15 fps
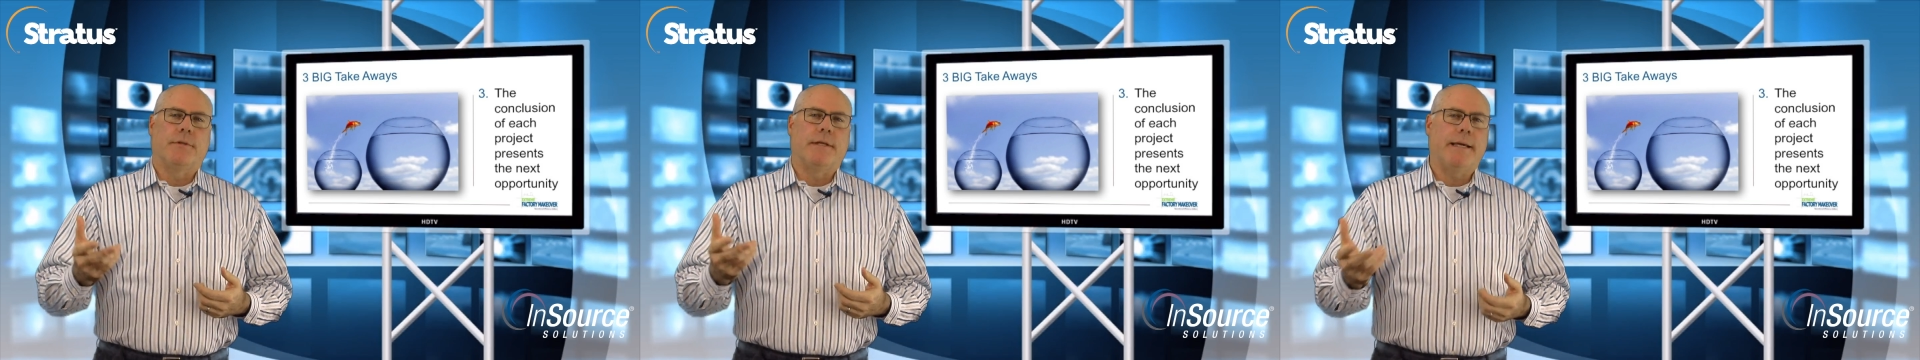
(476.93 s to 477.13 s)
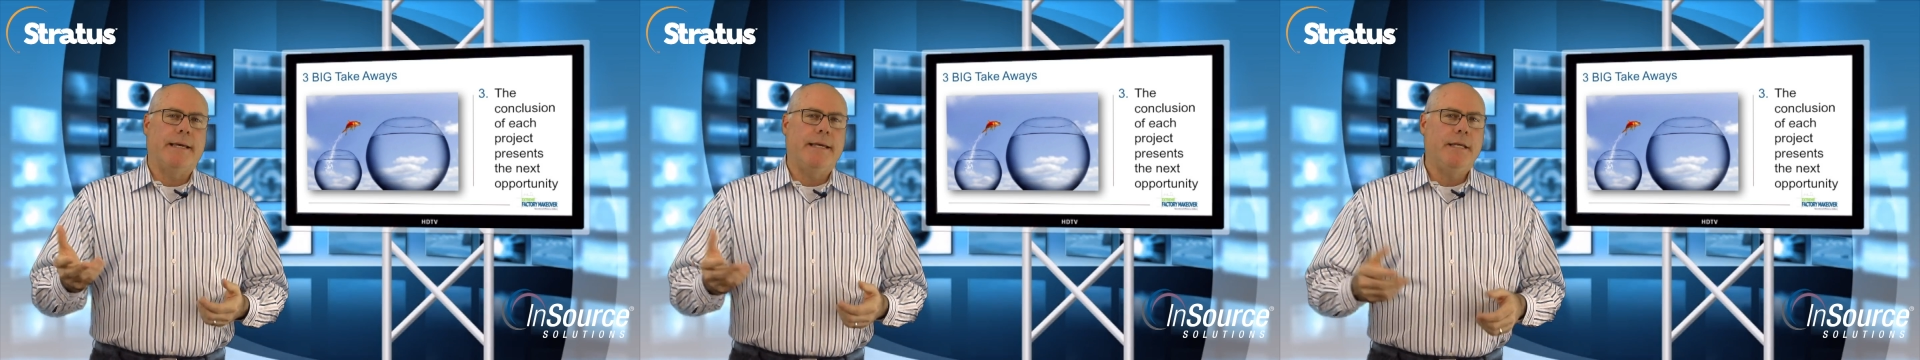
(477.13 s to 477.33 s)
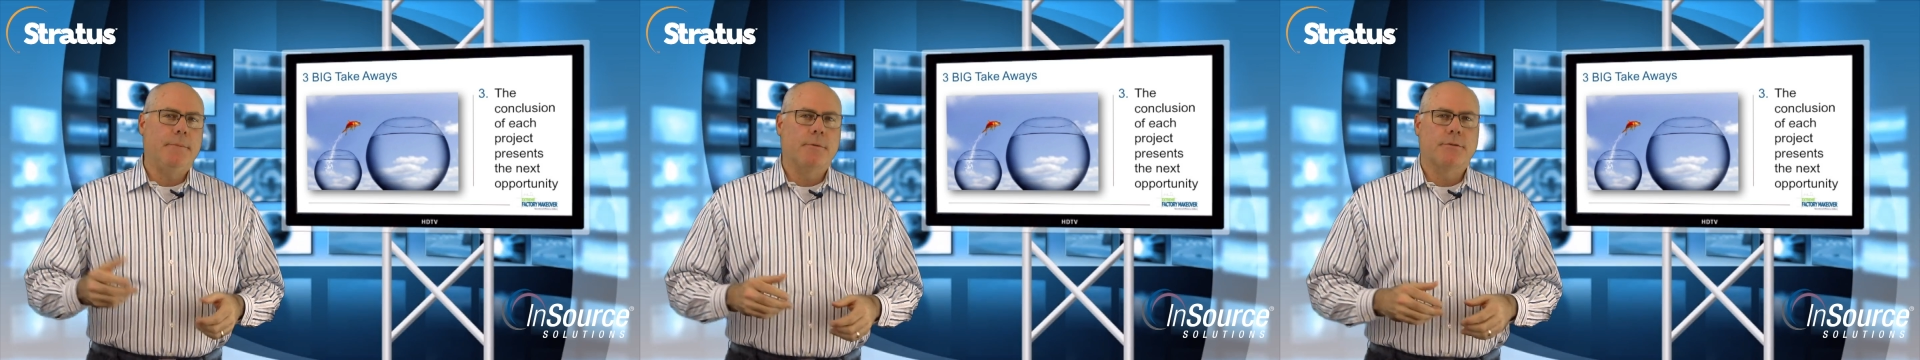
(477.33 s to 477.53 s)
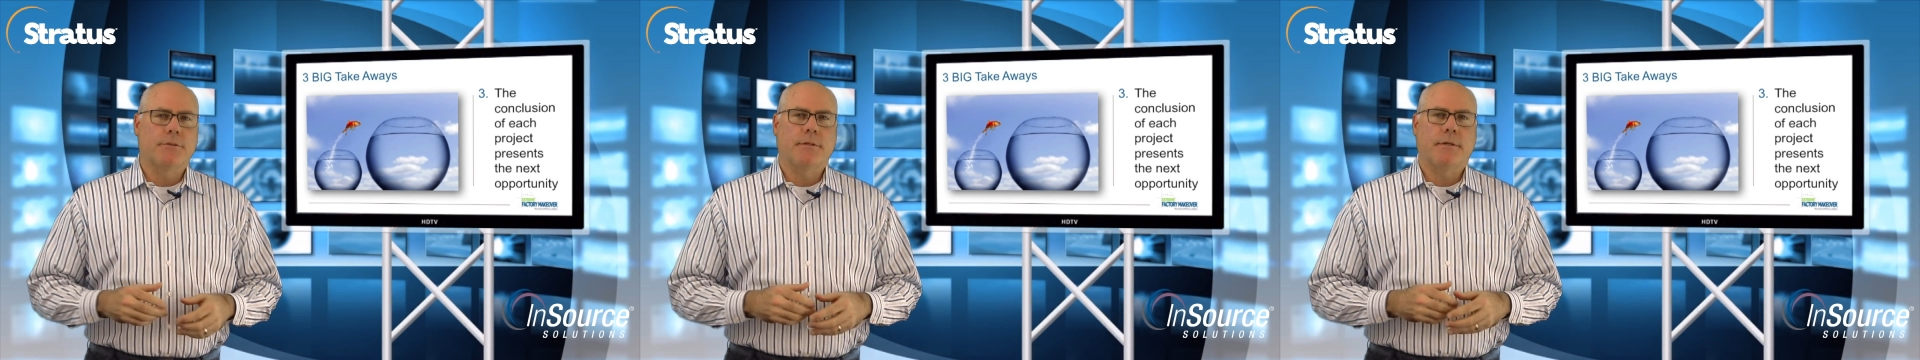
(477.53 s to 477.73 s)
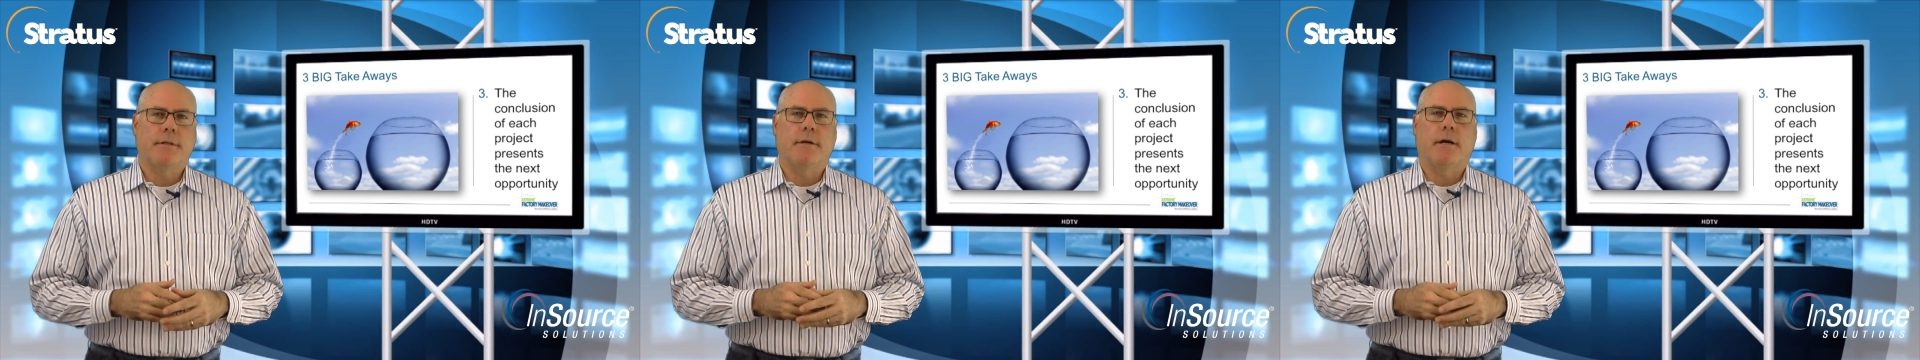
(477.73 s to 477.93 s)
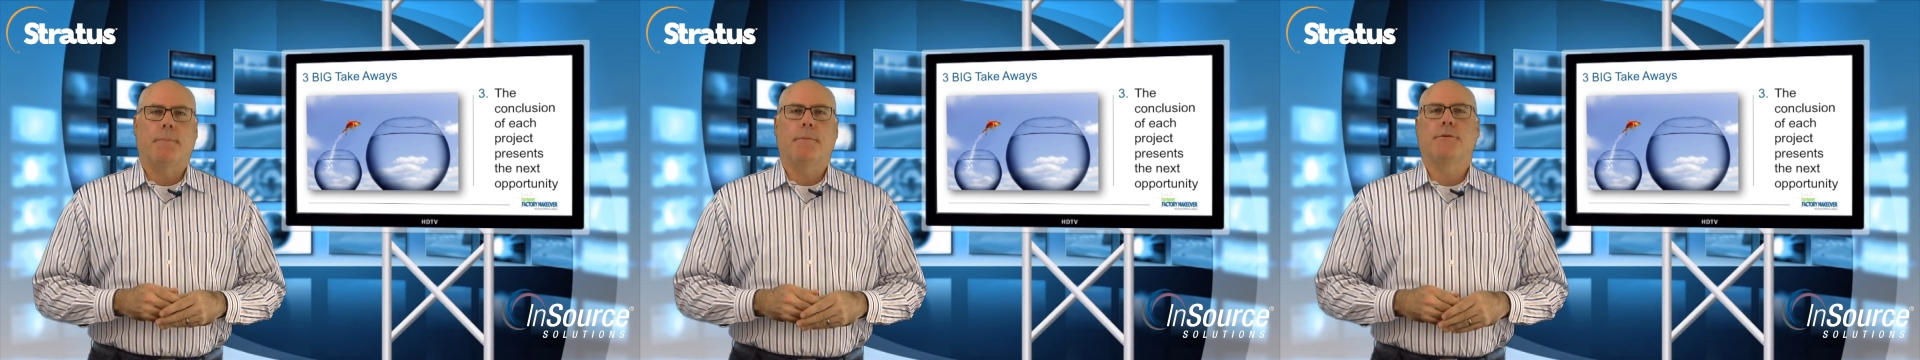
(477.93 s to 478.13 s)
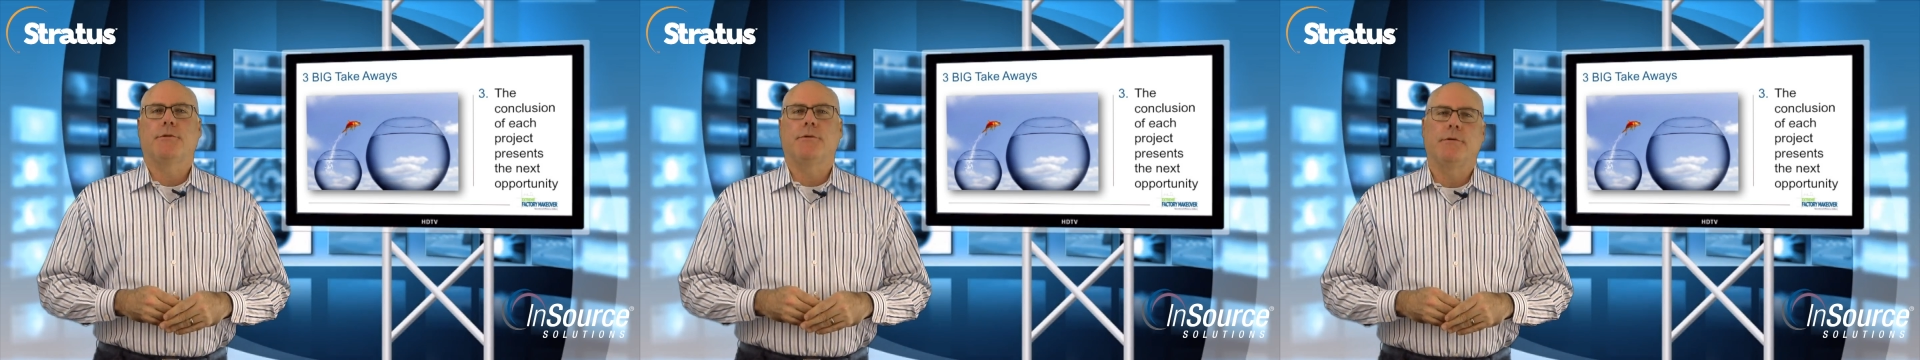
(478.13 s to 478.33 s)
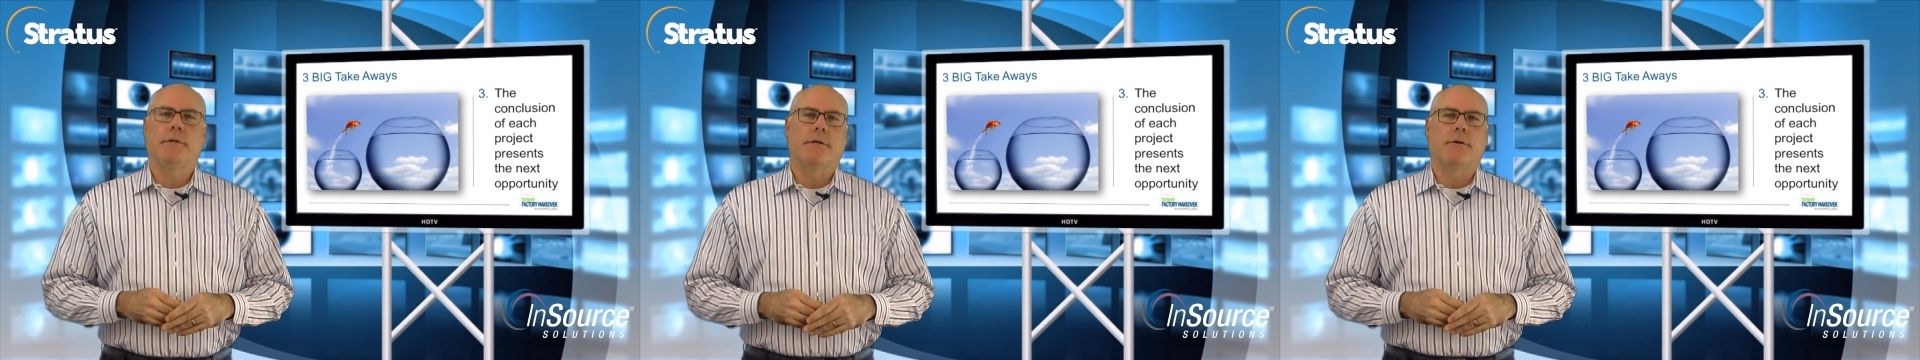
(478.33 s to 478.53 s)
that 80% of the
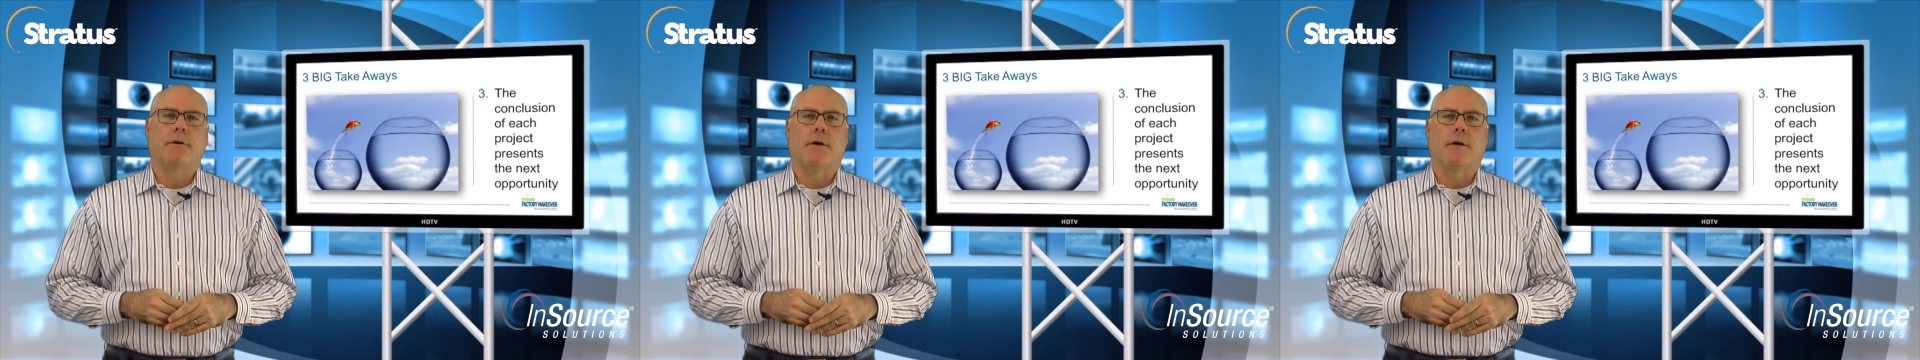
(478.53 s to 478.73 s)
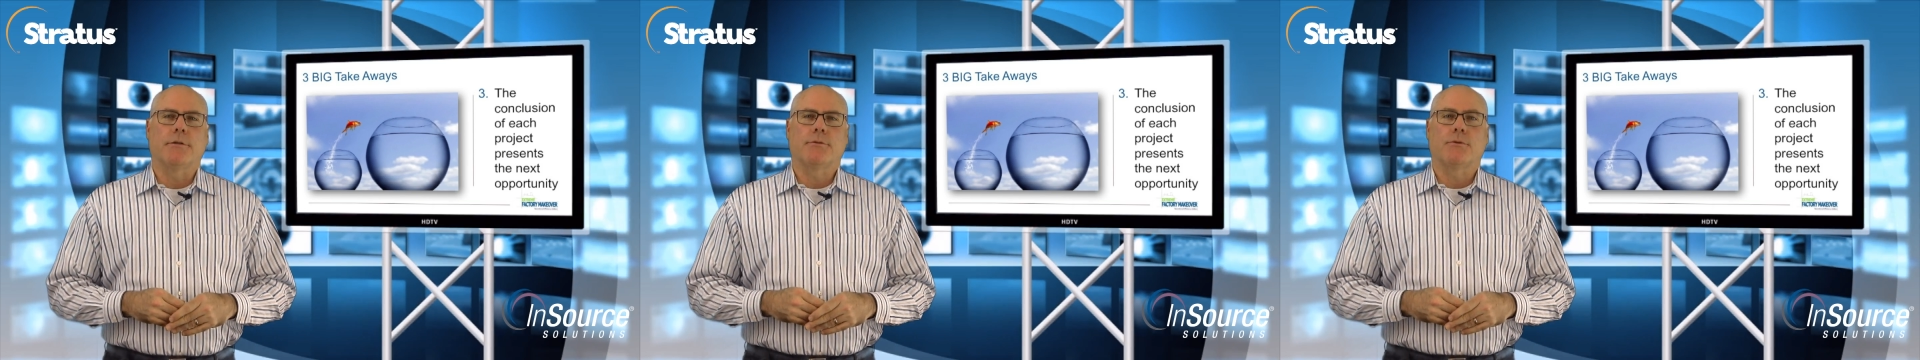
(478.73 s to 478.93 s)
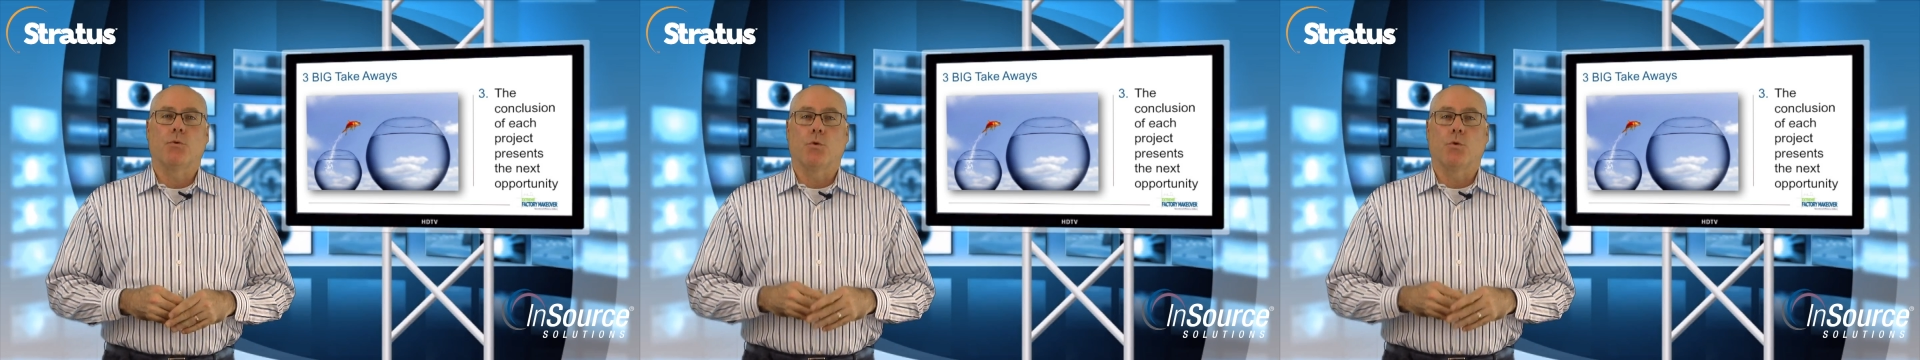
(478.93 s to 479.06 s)
opportunity cost